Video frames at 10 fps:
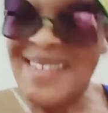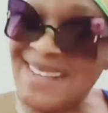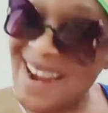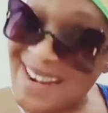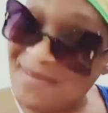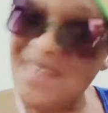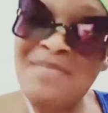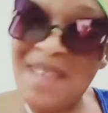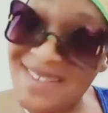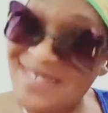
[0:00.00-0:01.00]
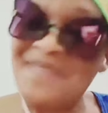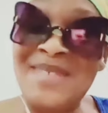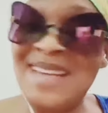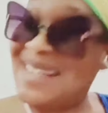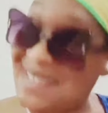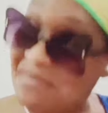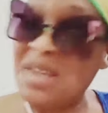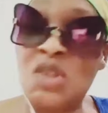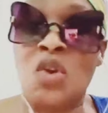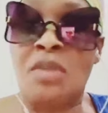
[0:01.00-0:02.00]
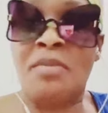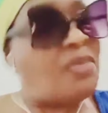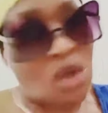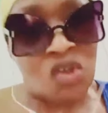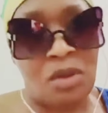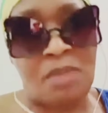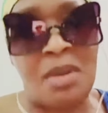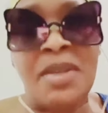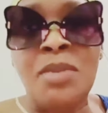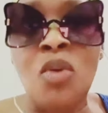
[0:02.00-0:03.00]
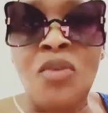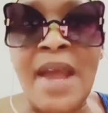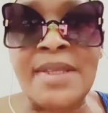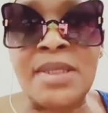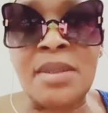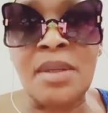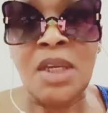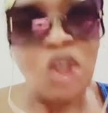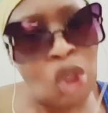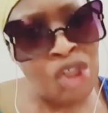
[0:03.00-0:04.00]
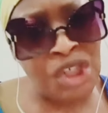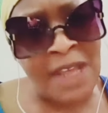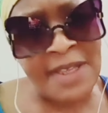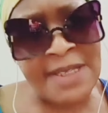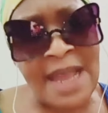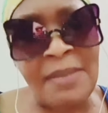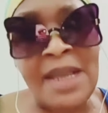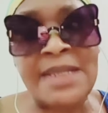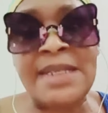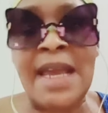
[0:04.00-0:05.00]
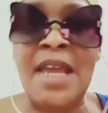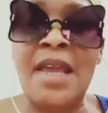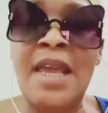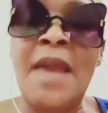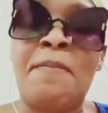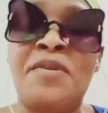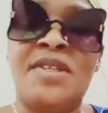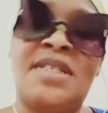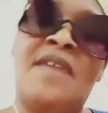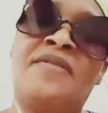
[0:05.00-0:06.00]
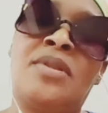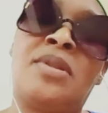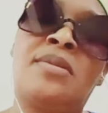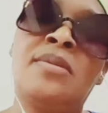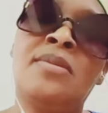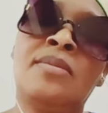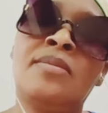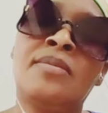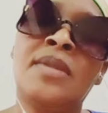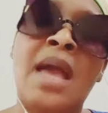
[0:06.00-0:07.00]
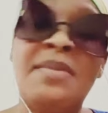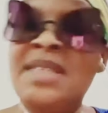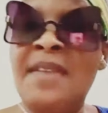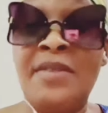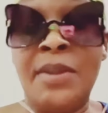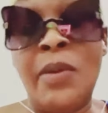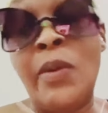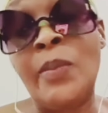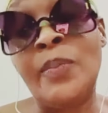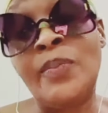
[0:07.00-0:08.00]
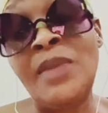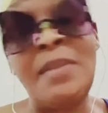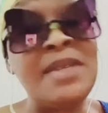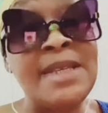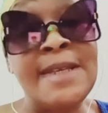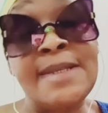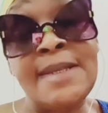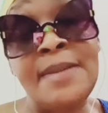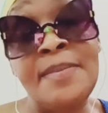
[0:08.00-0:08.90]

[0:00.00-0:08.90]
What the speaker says: ri pe mainstream media tin gbe story mi because won wa pe mi ni mo right. Kilo sele this time last year, April 7th. I be 7th call. I be 6th ni.